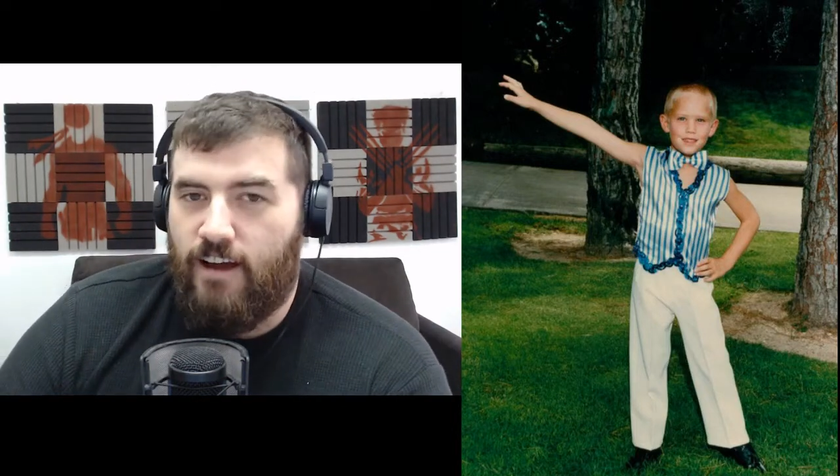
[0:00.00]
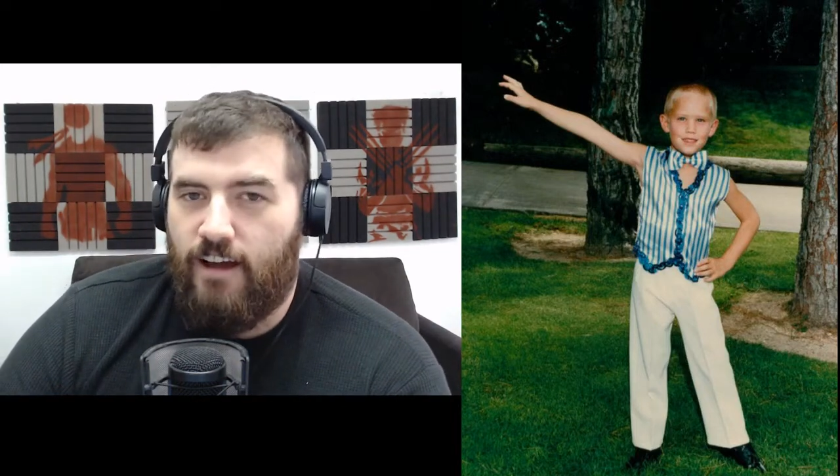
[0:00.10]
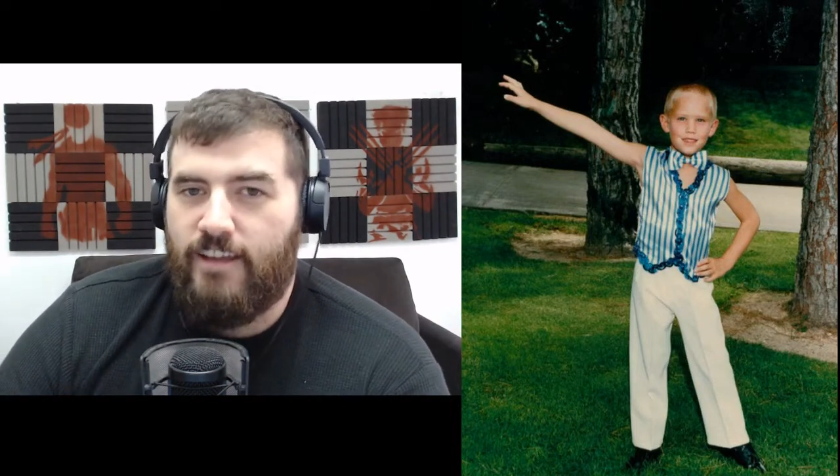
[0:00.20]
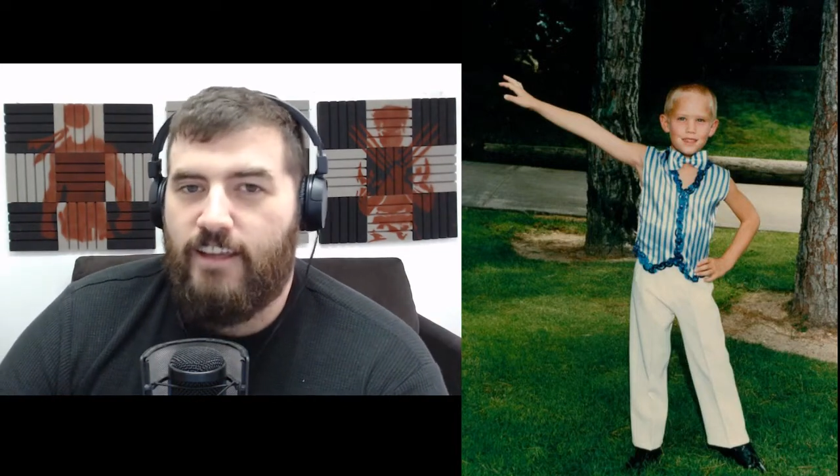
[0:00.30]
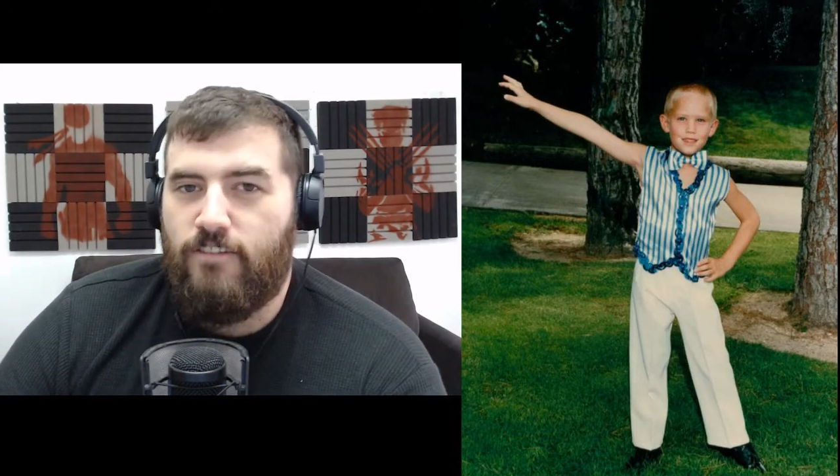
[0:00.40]

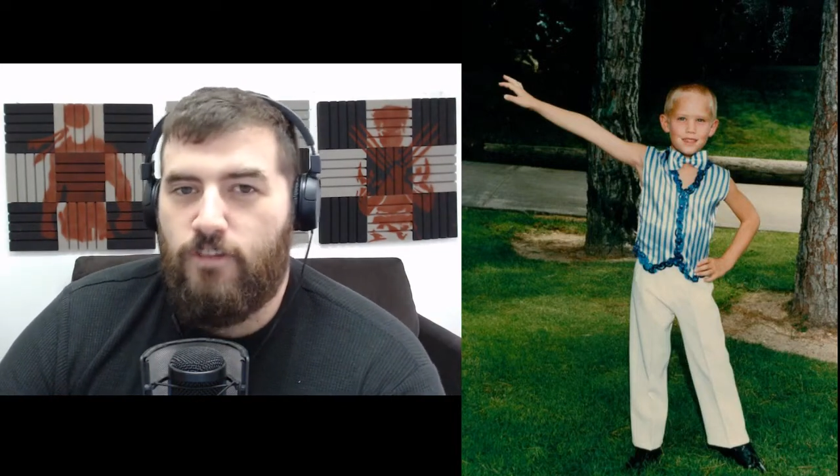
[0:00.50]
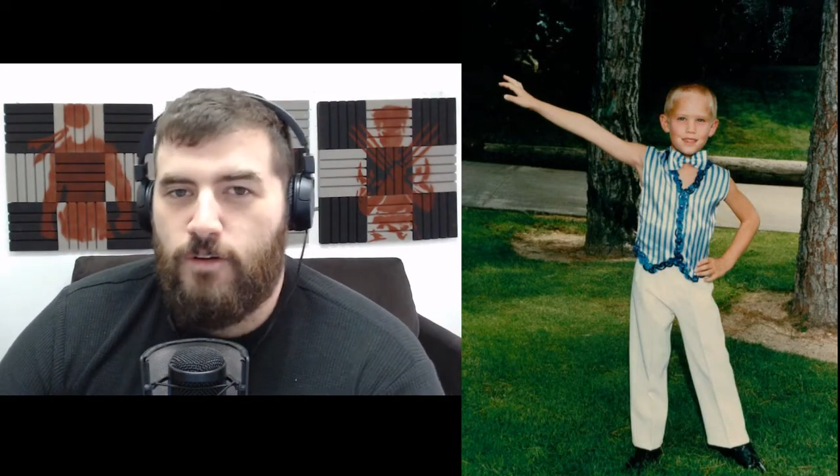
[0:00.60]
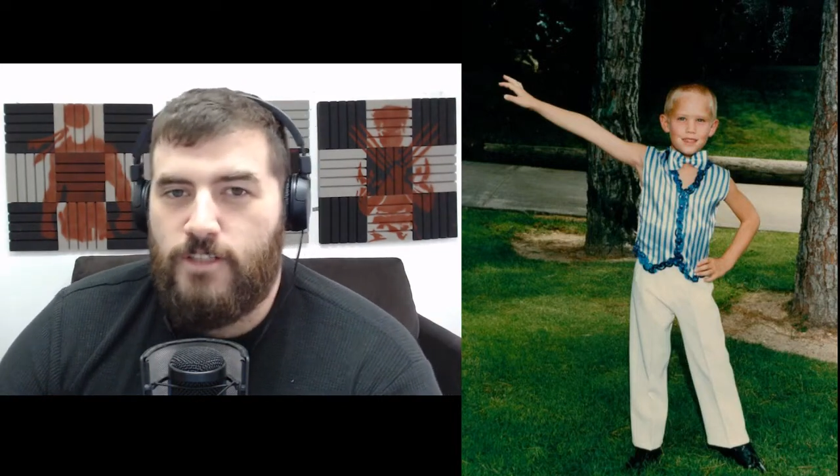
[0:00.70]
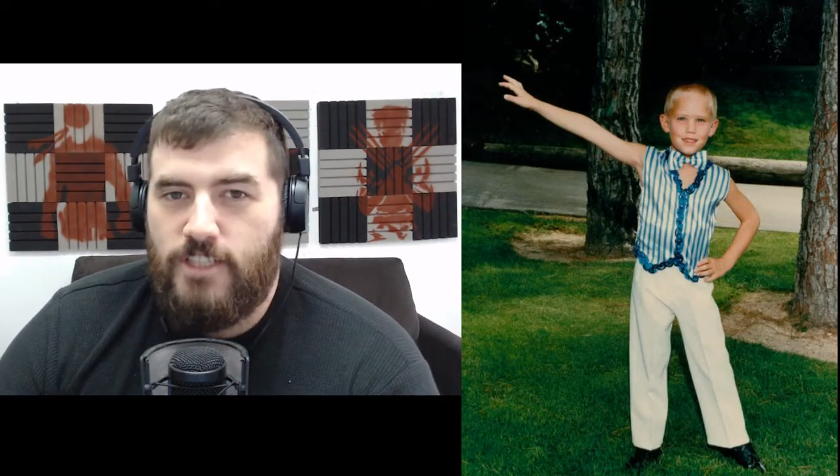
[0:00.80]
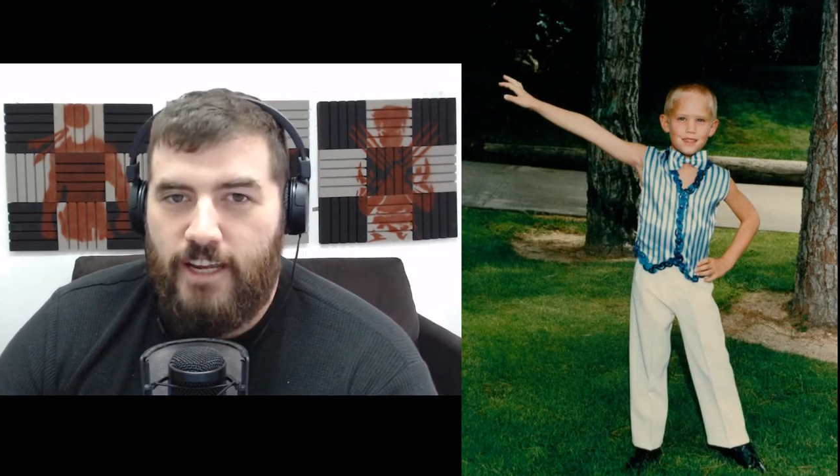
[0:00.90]
I'll give
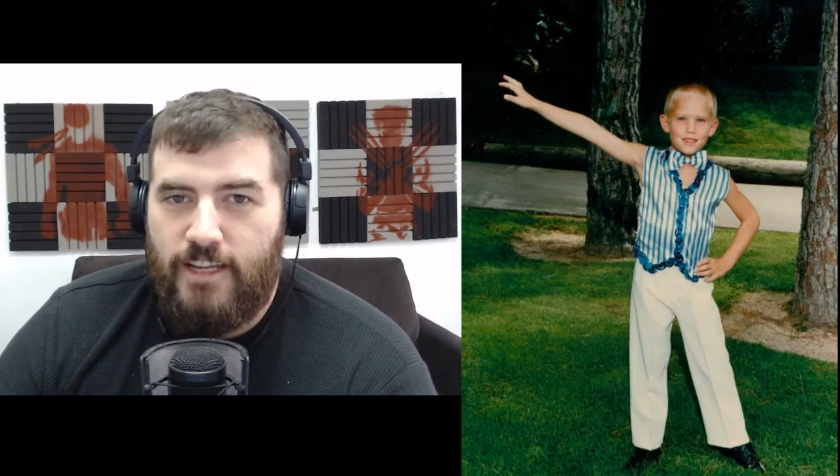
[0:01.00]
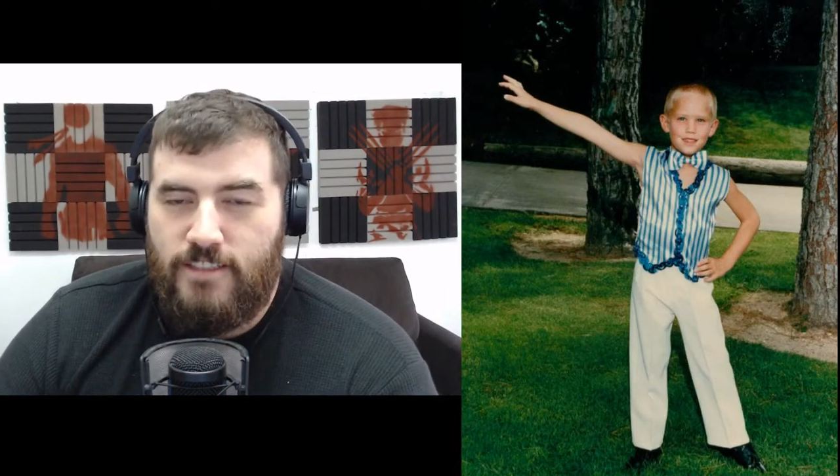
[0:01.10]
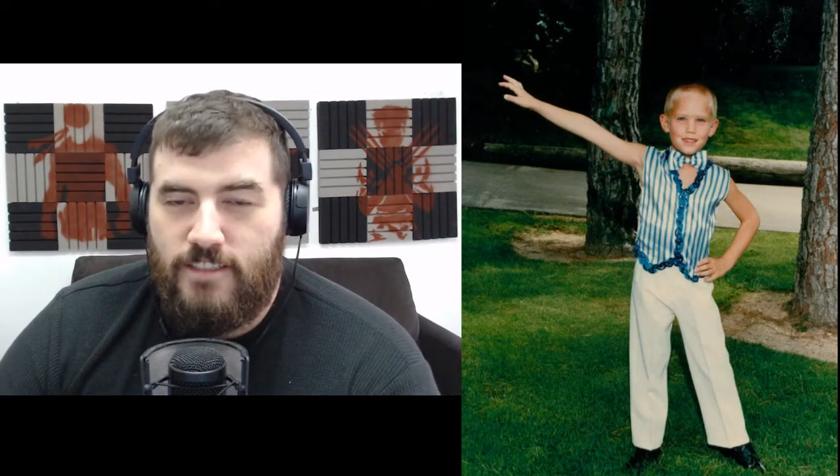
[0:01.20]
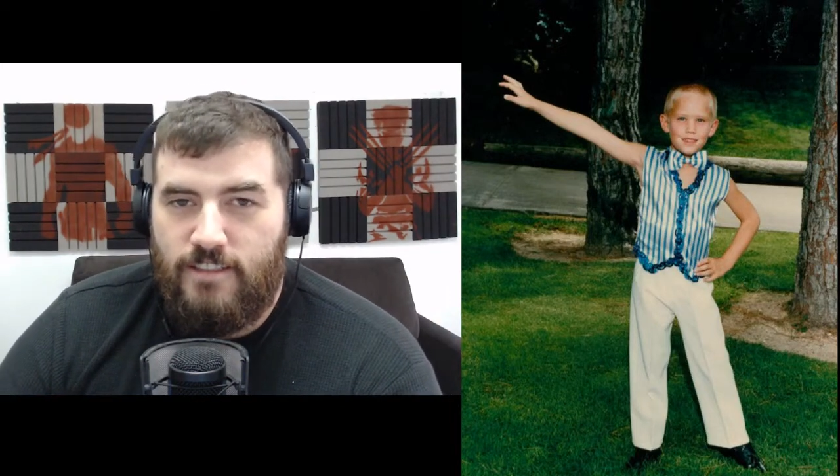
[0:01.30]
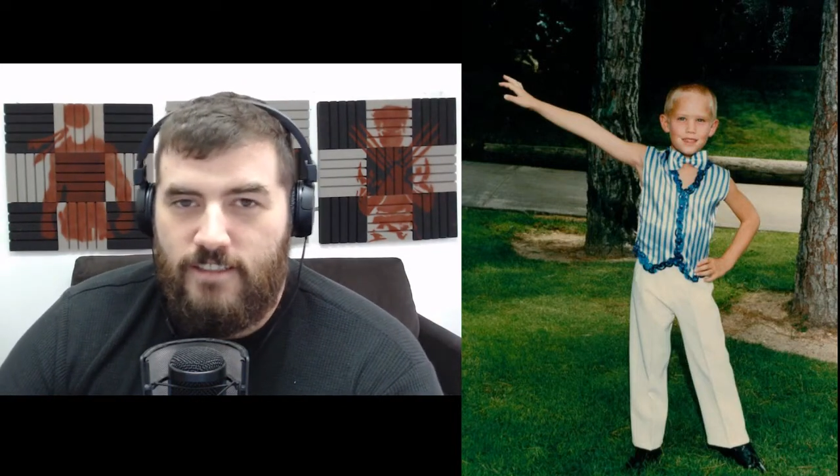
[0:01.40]
you a
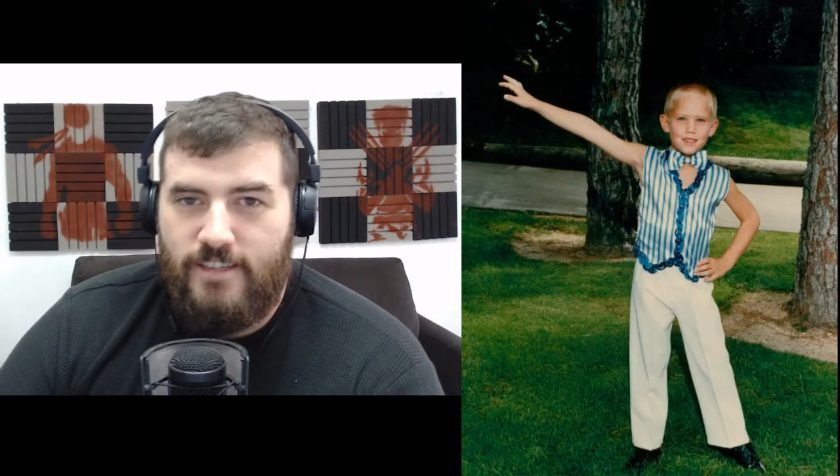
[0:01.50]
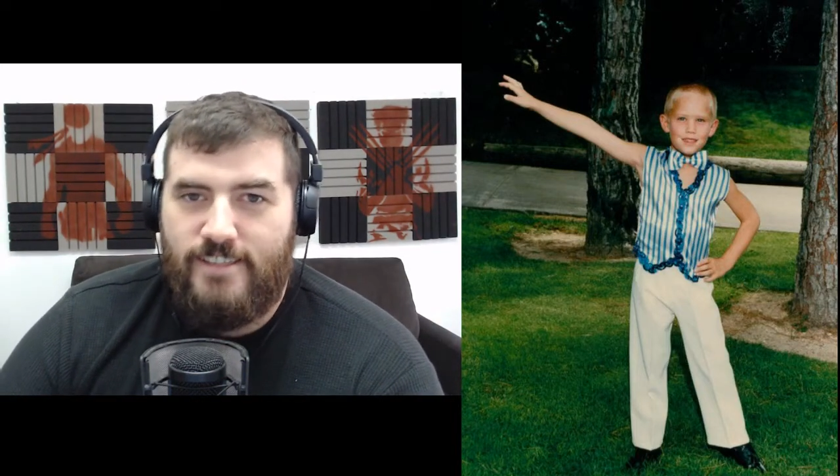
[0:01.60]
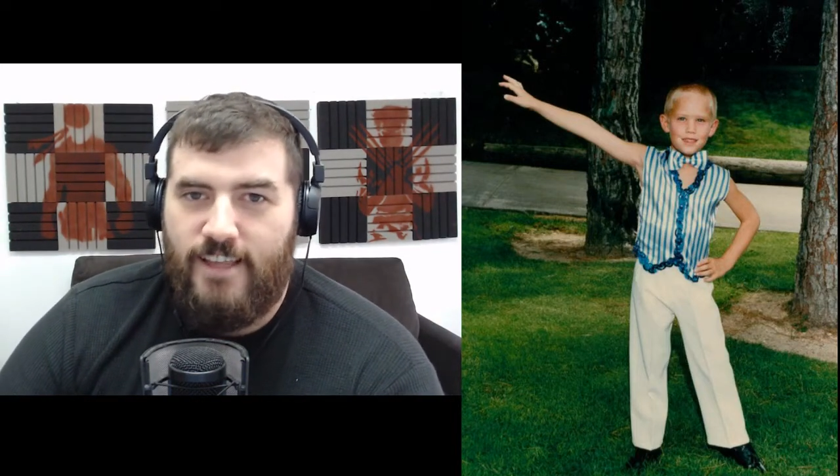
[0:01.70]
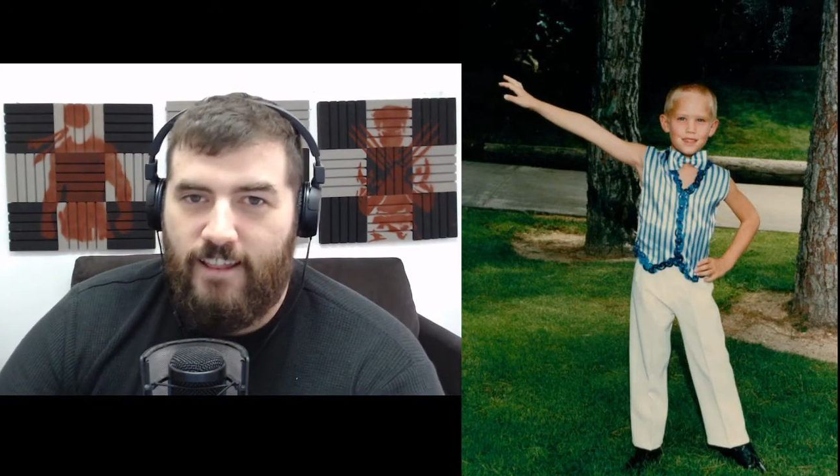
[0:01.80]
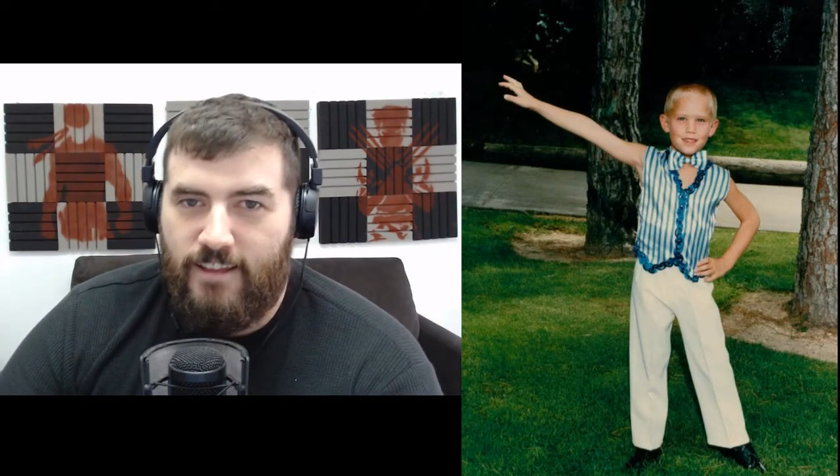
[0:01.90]
chance to
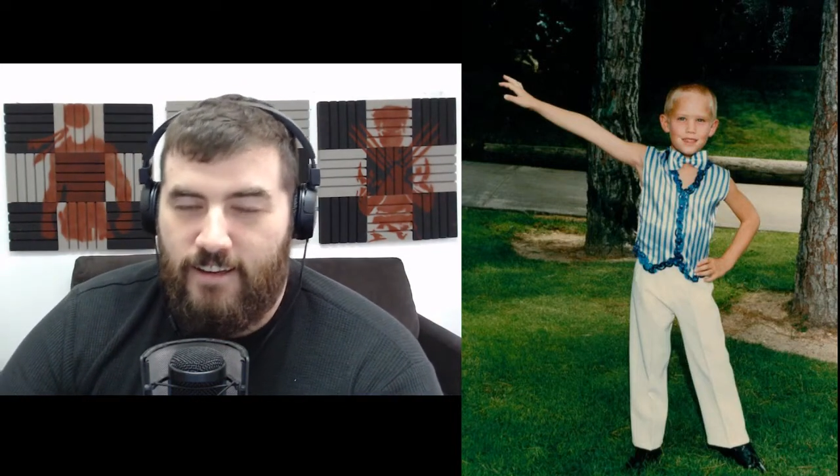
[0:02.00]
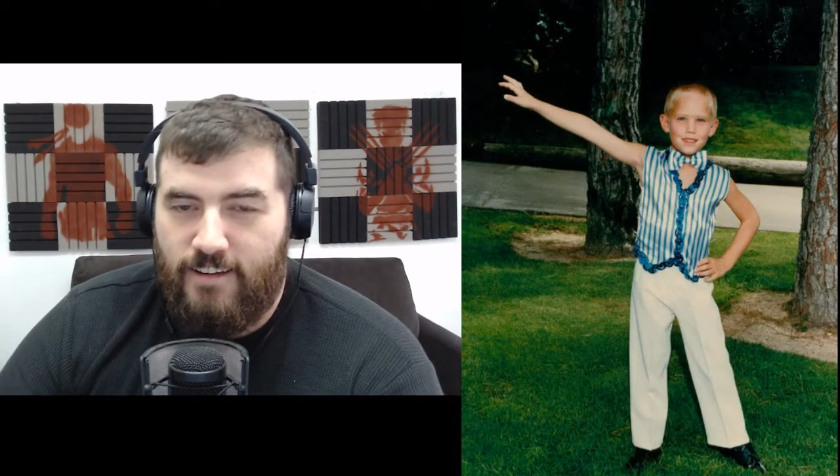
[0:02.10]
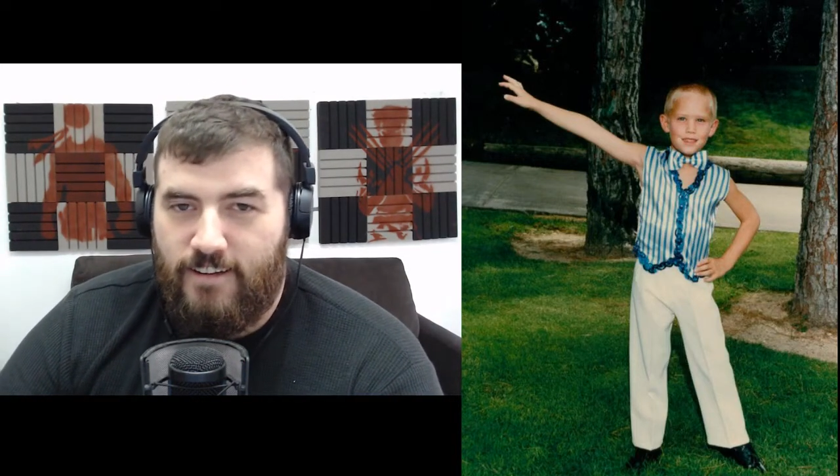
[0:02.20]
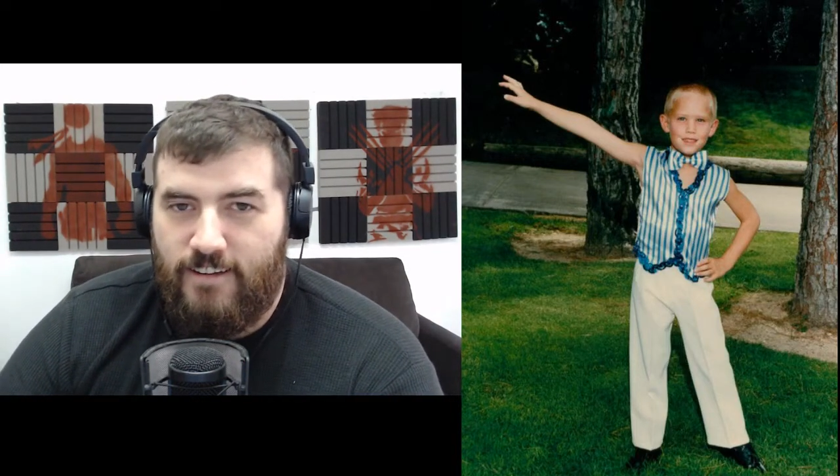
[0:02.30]
sell it,